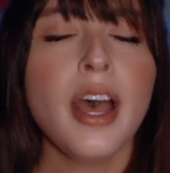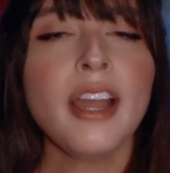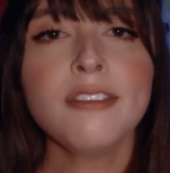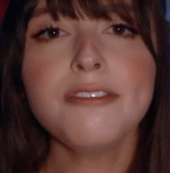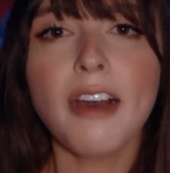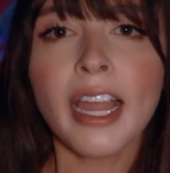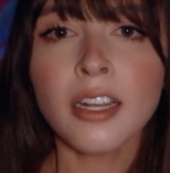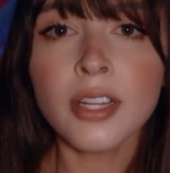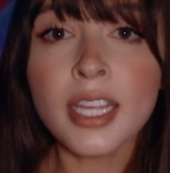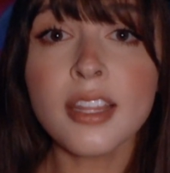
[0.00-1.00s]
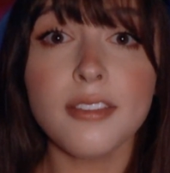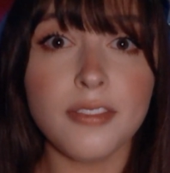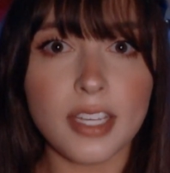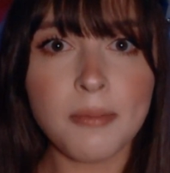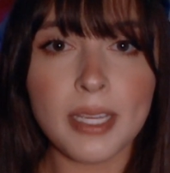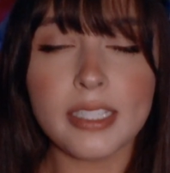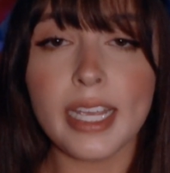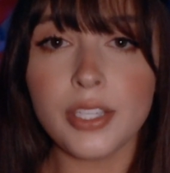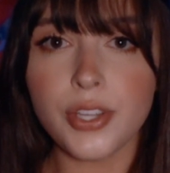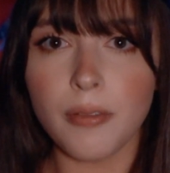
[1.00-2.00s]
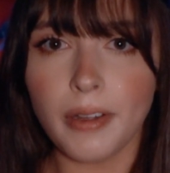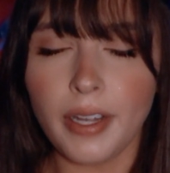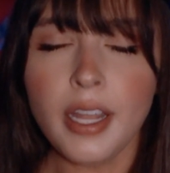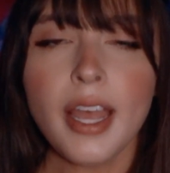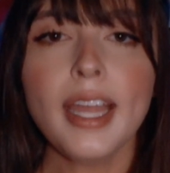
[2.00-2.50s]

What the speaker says: And finally, the VP takes over